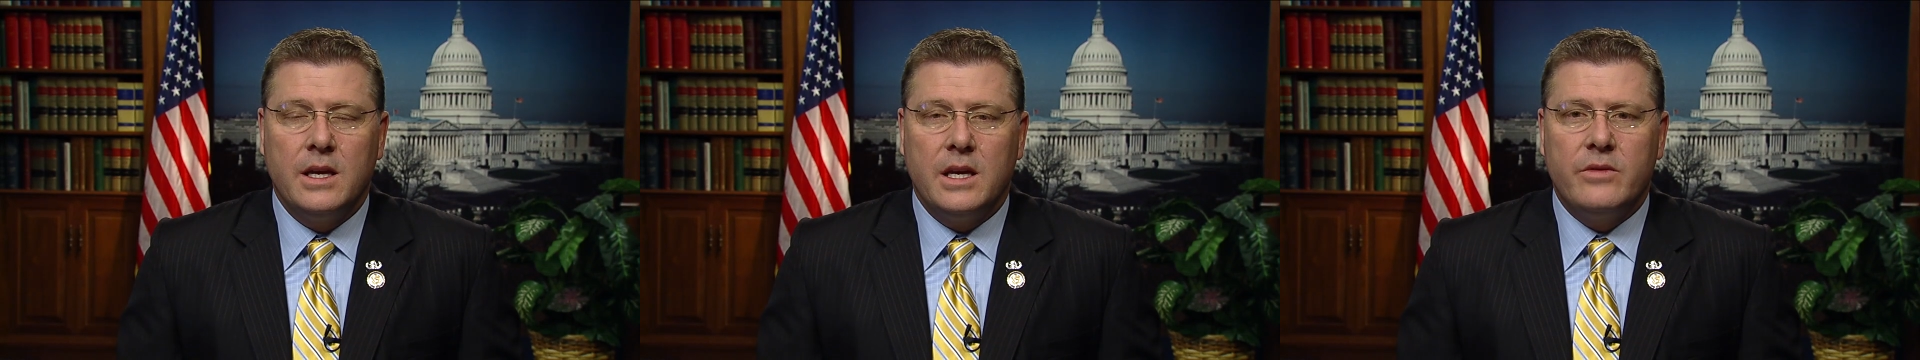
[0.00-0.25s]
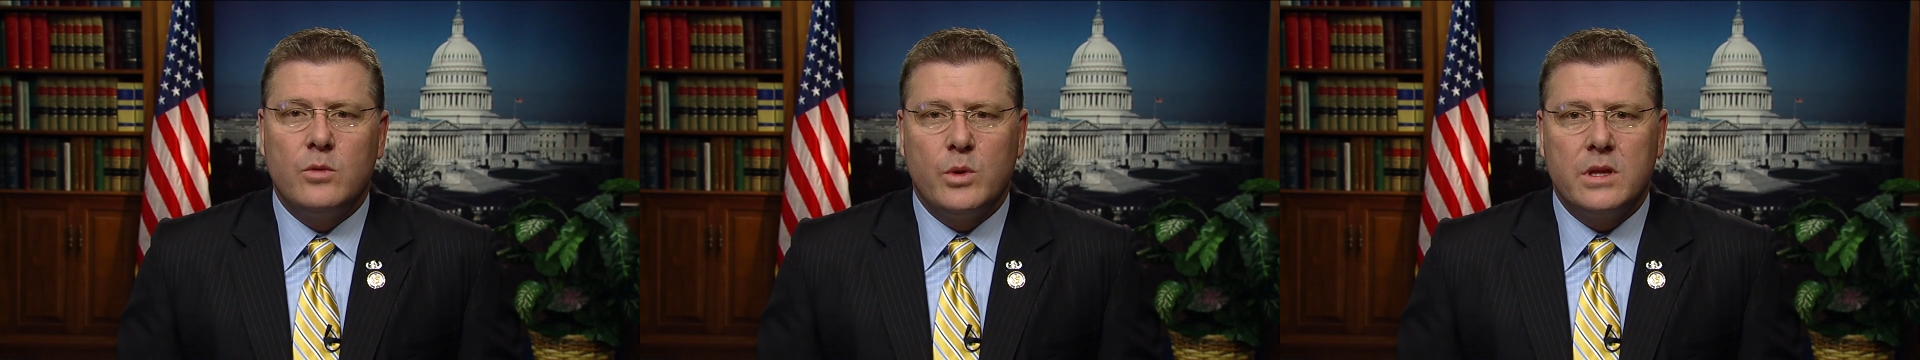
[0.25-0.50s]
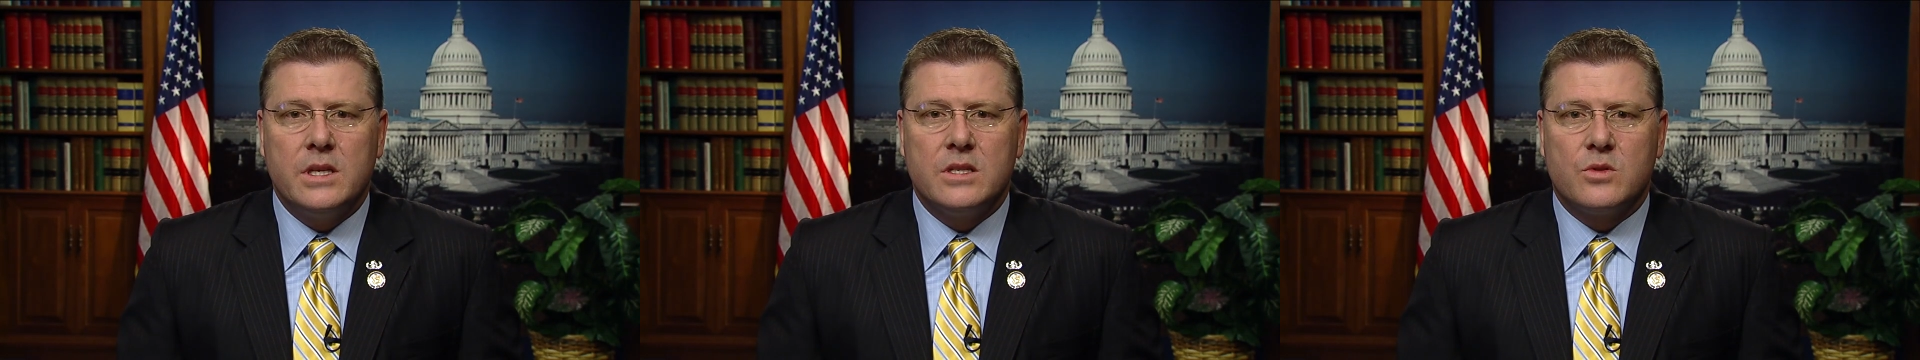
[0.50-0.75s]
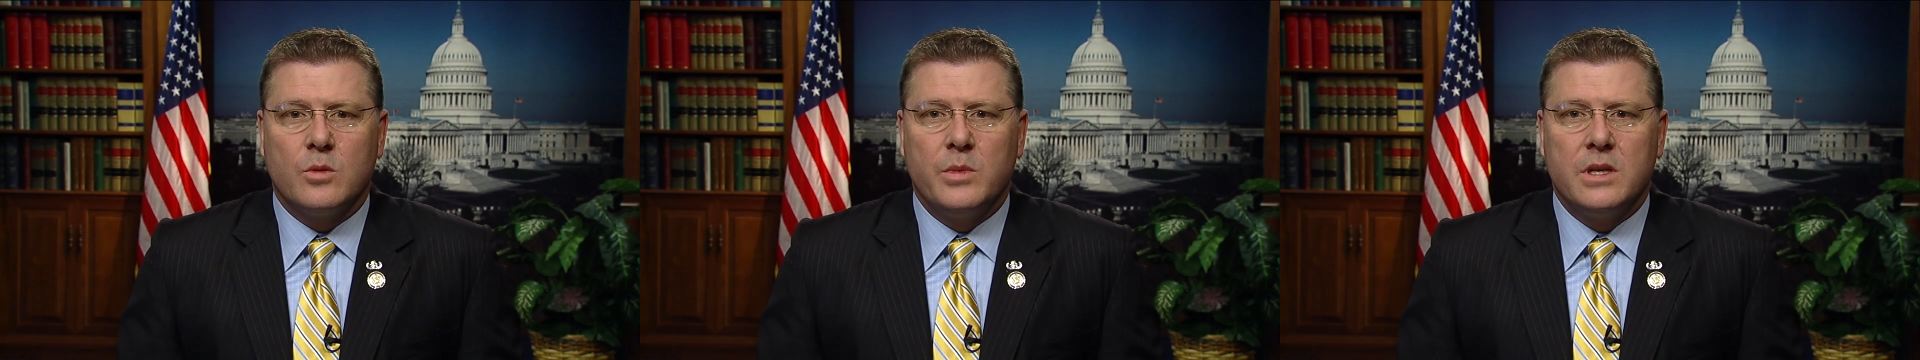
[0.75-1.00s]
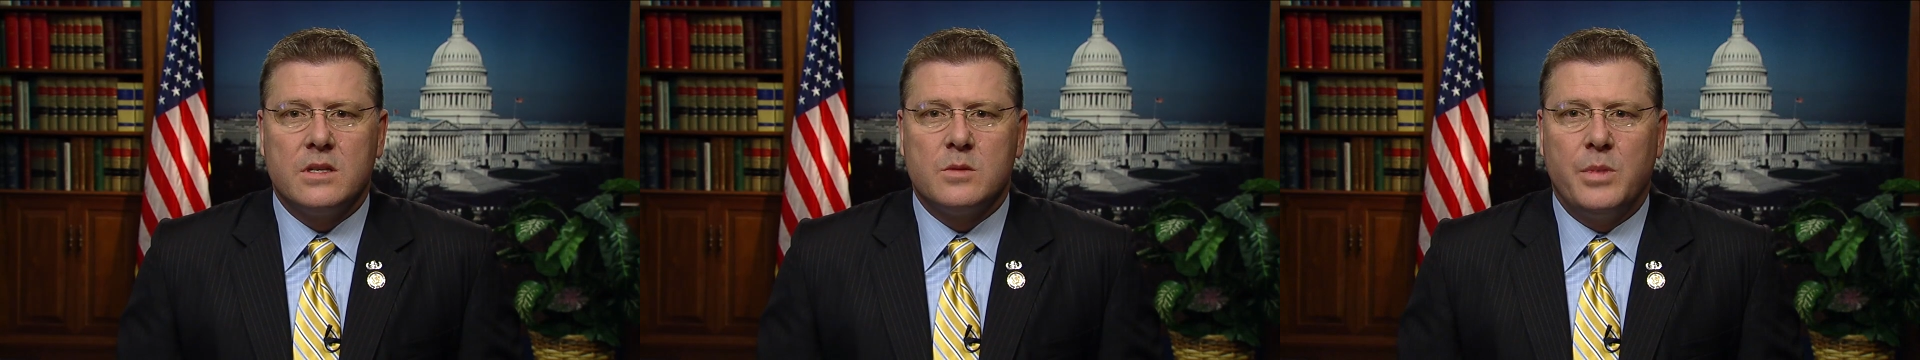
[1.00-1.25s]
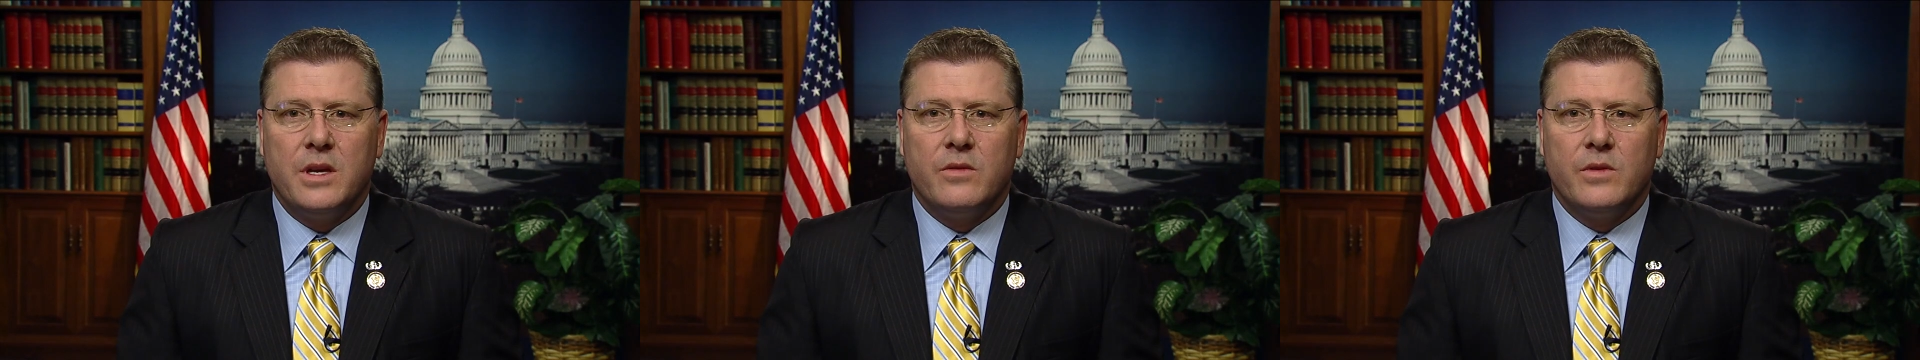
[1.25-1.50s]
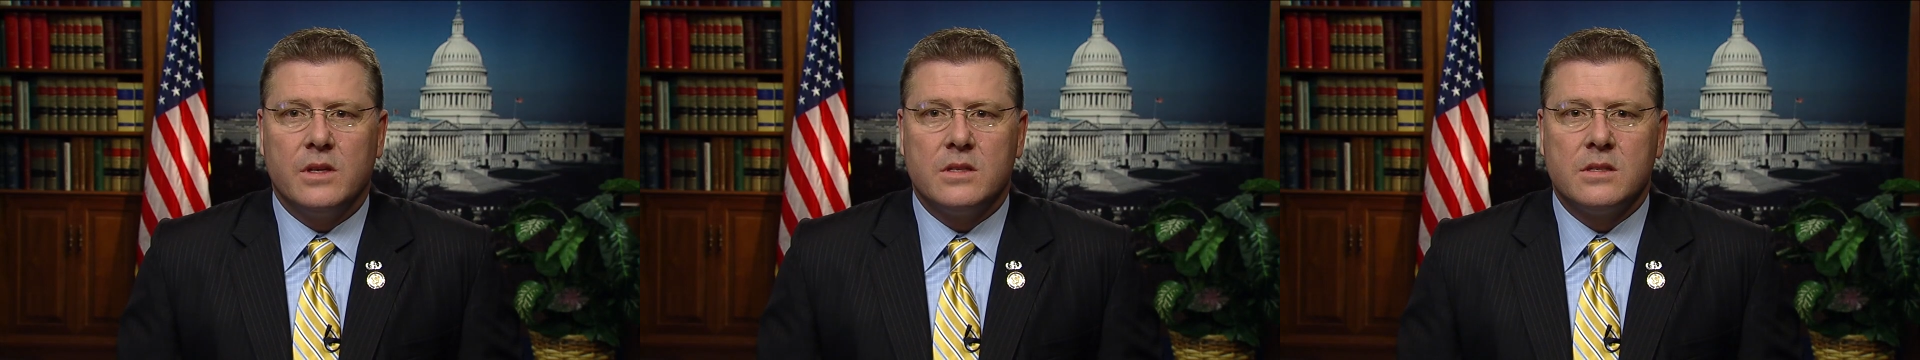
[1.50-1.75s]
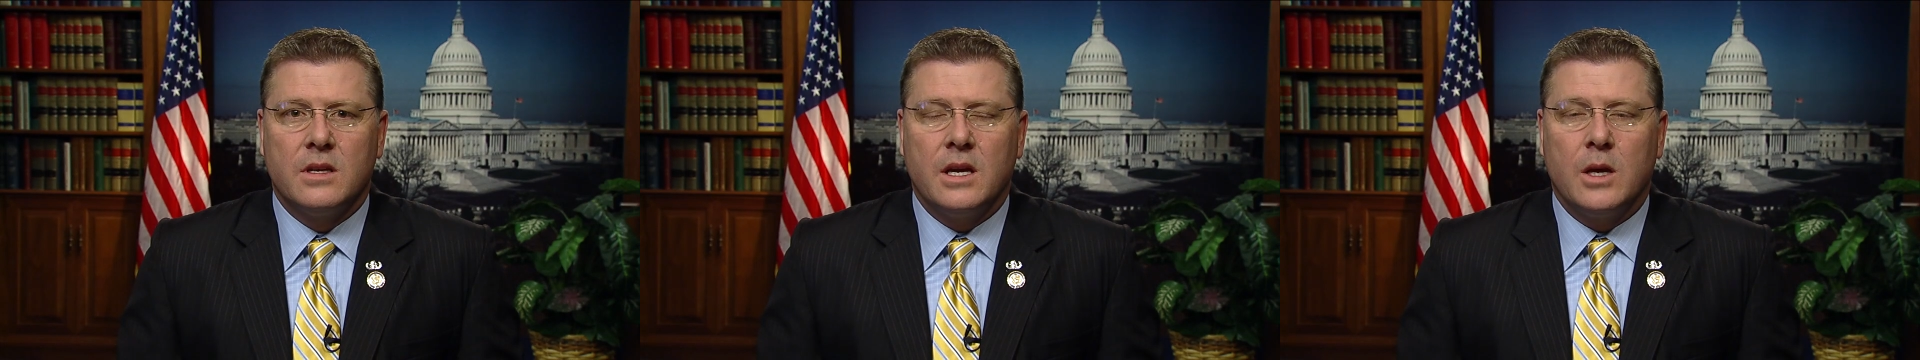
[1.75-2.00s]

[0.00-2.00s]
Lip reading: Even with these tremendous benefits,